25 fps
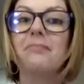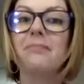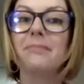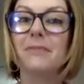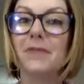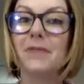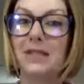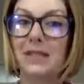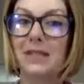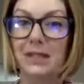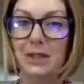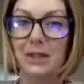
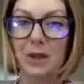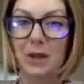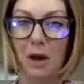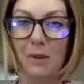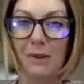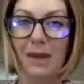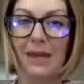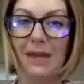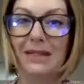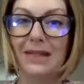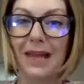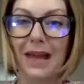Does this all
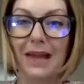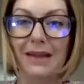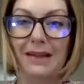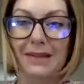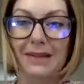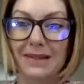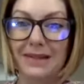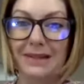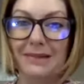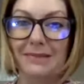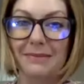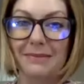make
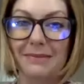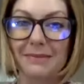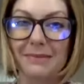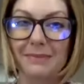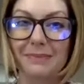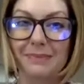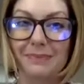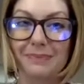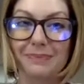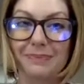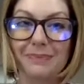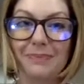sense?
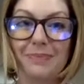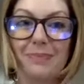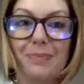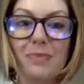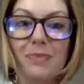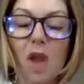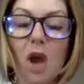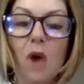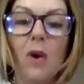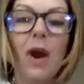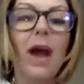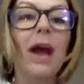
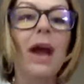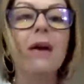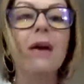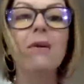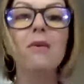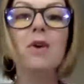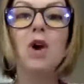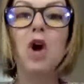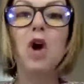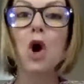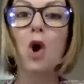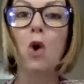Okay,
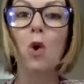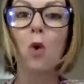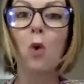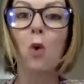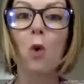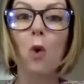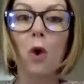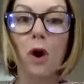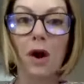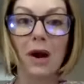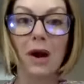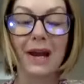
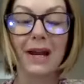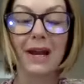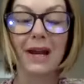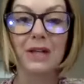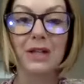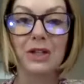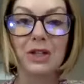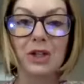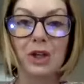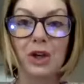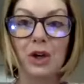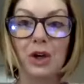we're gonna
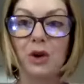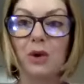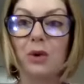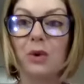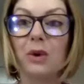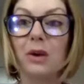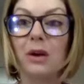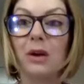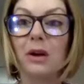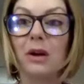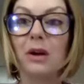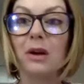
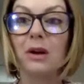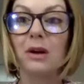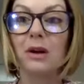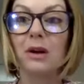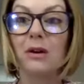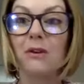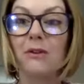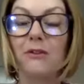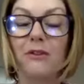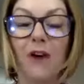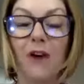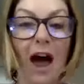do
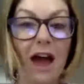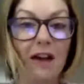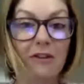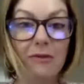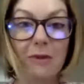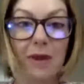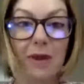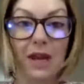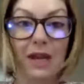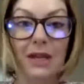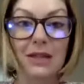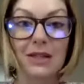5
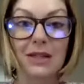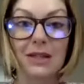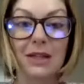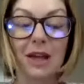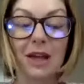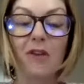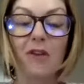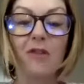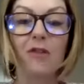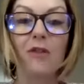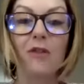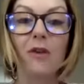minutes
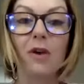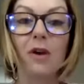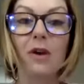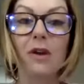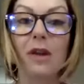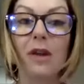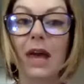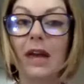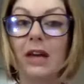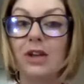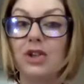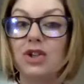of
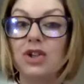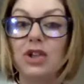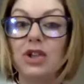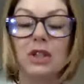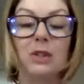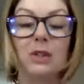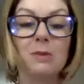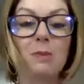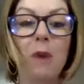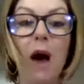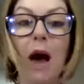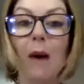like
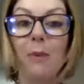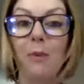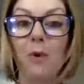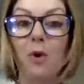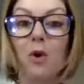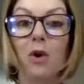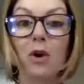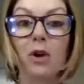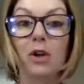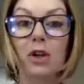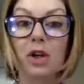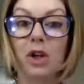just
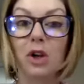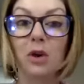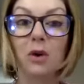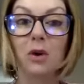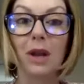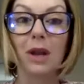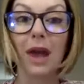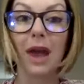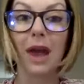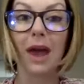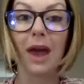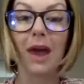popcorn
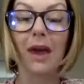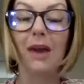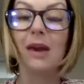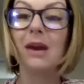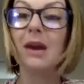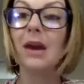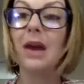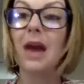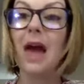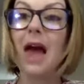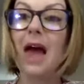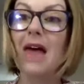Q&A,
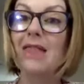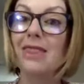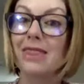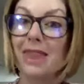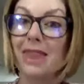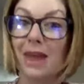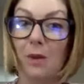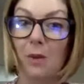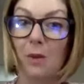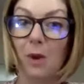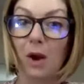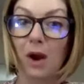and
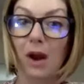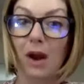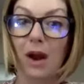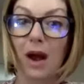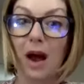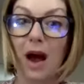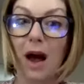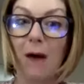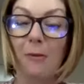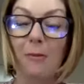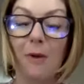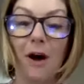then we're gonna
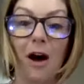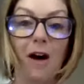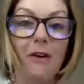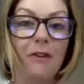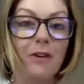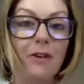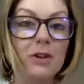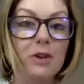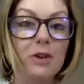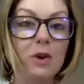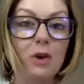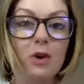hop off.
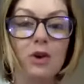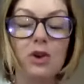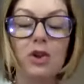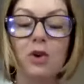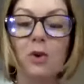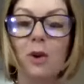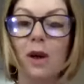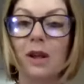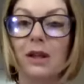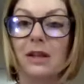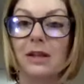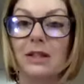I told you
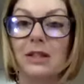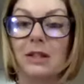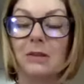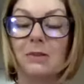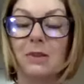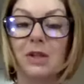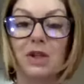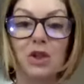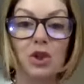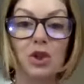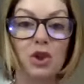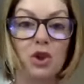want this to
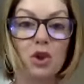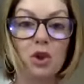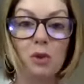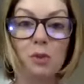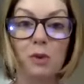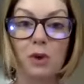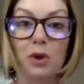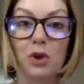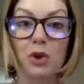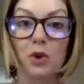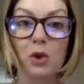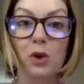be
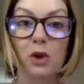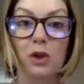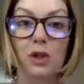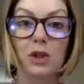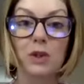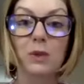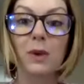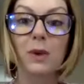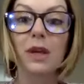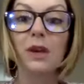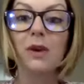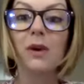super short and sweet, you